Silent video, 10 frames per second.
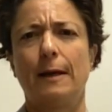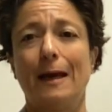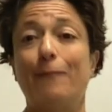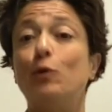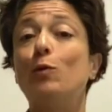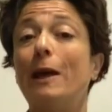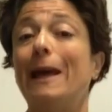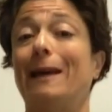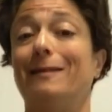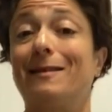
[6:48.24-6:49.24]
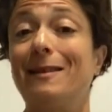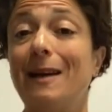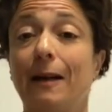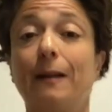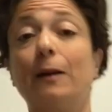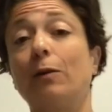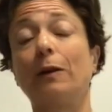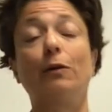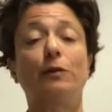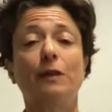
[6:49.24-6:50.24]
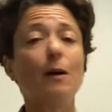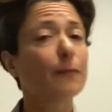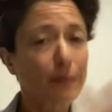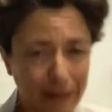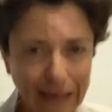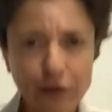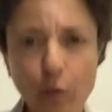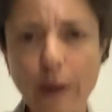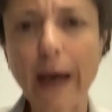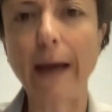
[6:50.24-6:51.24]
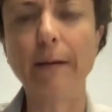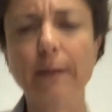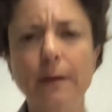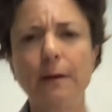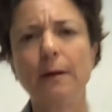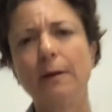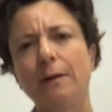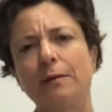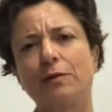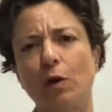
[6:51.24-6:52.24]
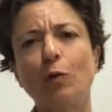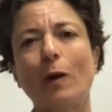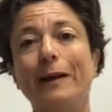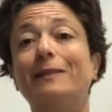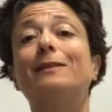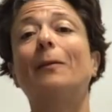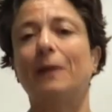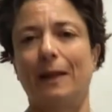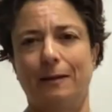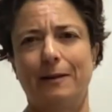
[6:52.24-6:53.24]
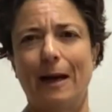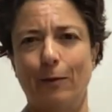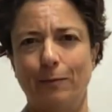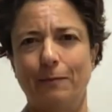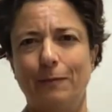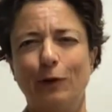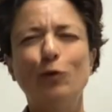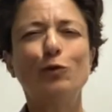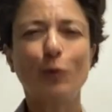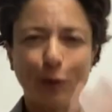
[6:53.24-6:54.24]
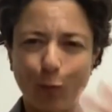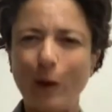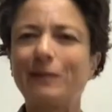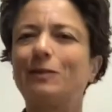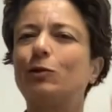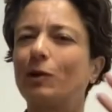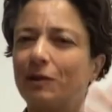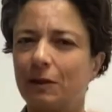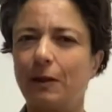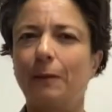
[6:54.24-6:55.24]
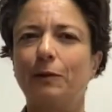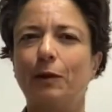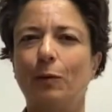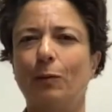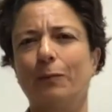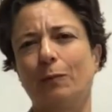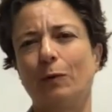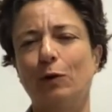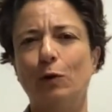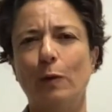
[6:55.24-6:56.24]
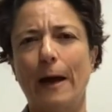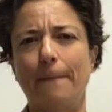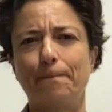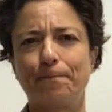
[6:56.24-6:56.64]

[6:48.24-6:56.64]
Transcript: If you can't see it clearly yourself, that's okay. Start writing something down. Usually the rest starts to come to you when you do that.